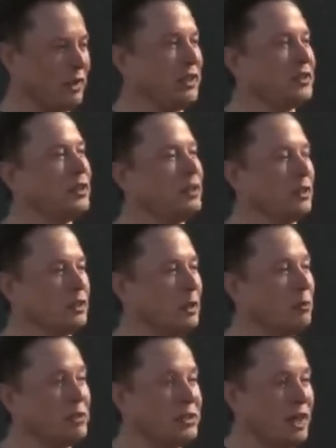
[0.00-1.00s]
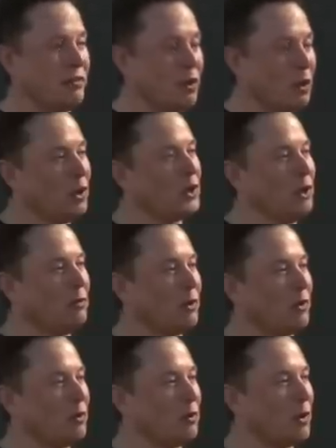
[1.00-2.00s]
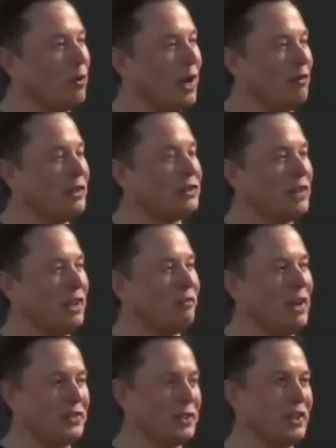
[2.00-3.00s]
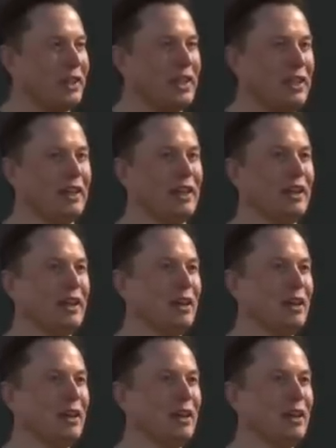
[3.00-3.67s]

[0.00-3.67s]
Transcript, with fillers: the superset of all global requirements, it basically,